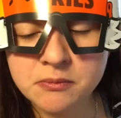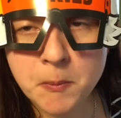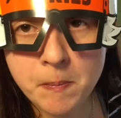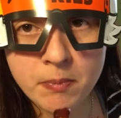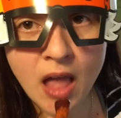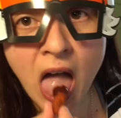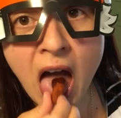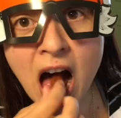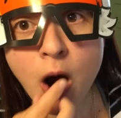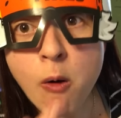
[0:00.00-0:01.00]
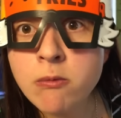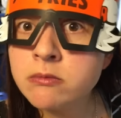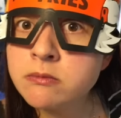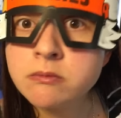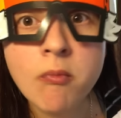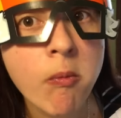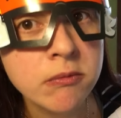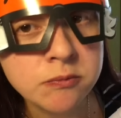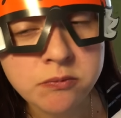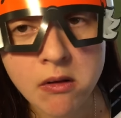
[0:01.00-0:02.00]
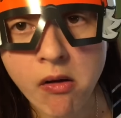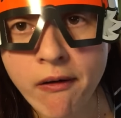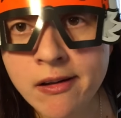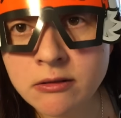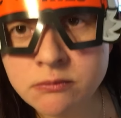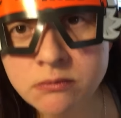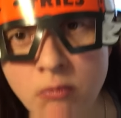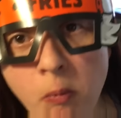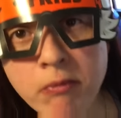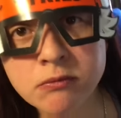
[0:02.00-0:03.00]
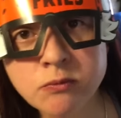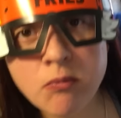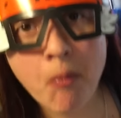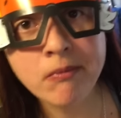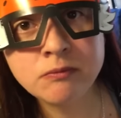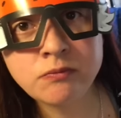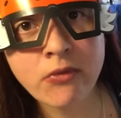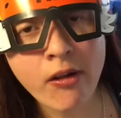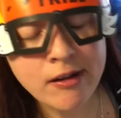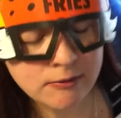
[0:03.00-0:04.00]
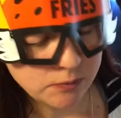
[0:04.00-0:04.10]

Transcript: No. People are going to be pissed. I figured they could have ours.